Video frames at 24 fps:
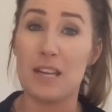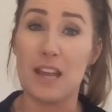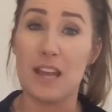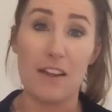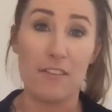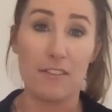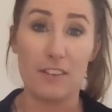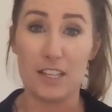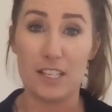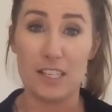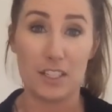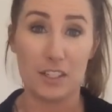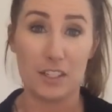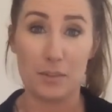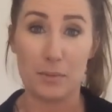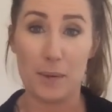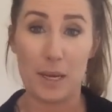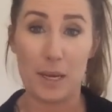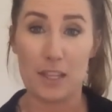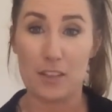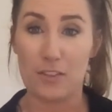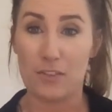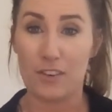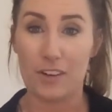every single
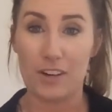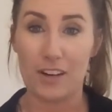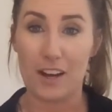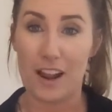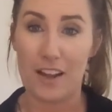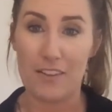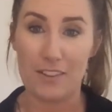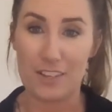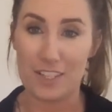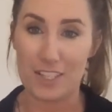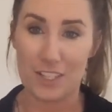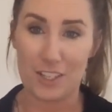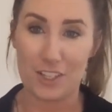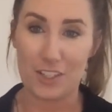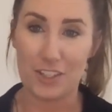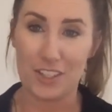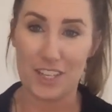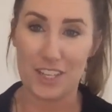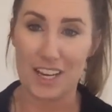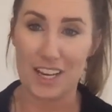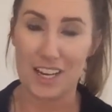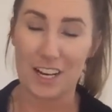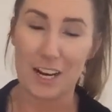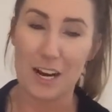month for every single
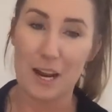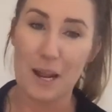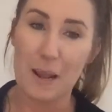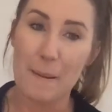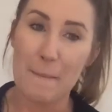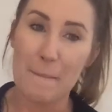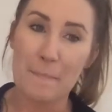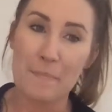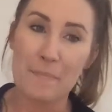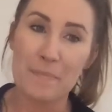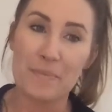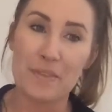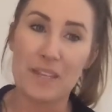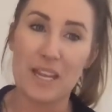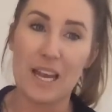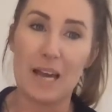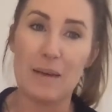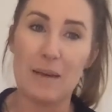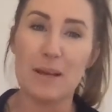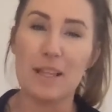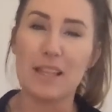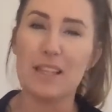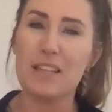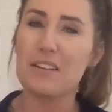year.
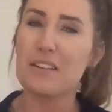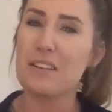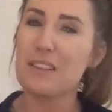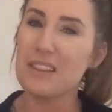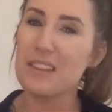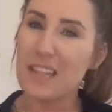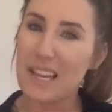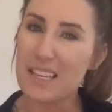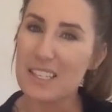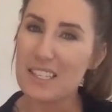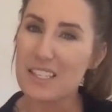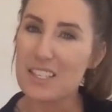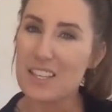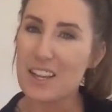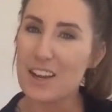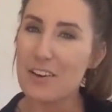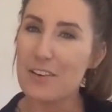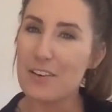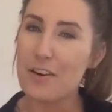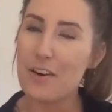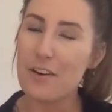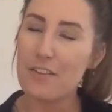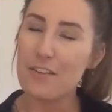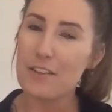A little less
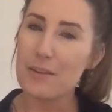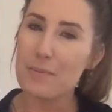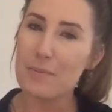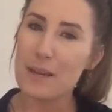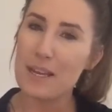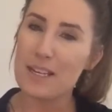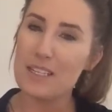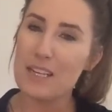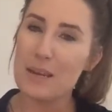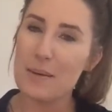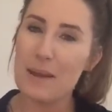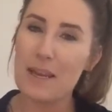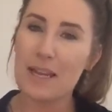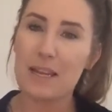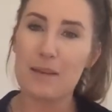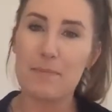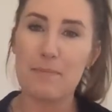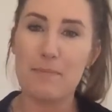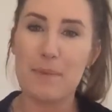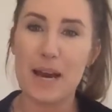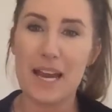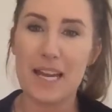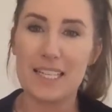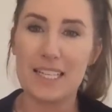so over the pandemic,
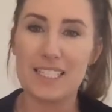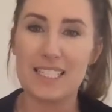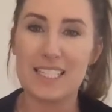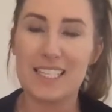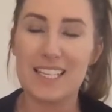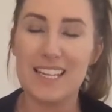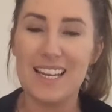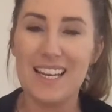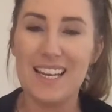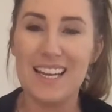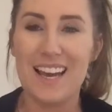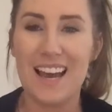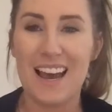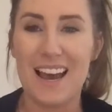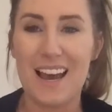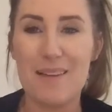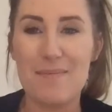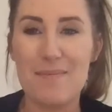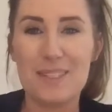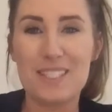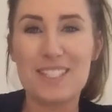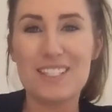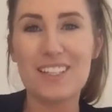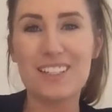
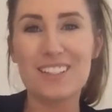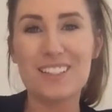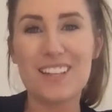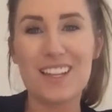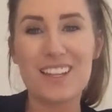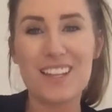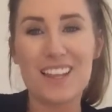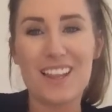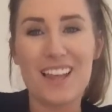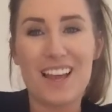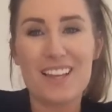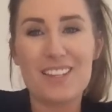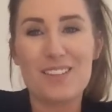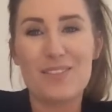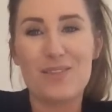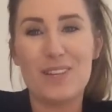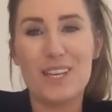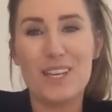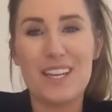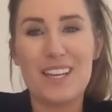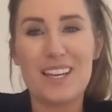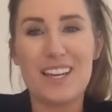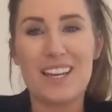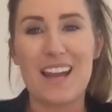but still nonetheless,
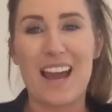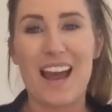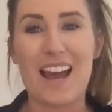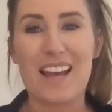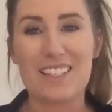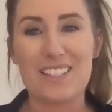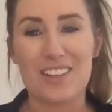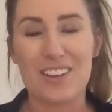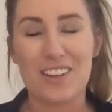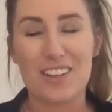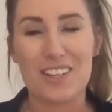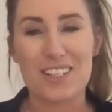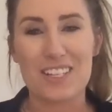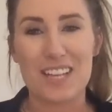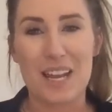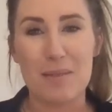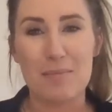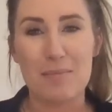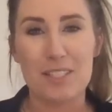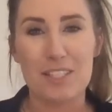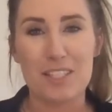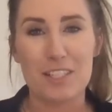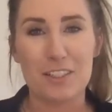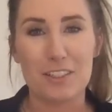we get asked all the
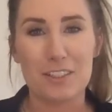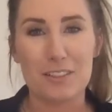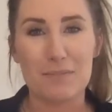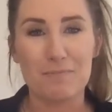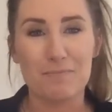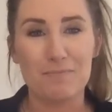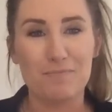time still.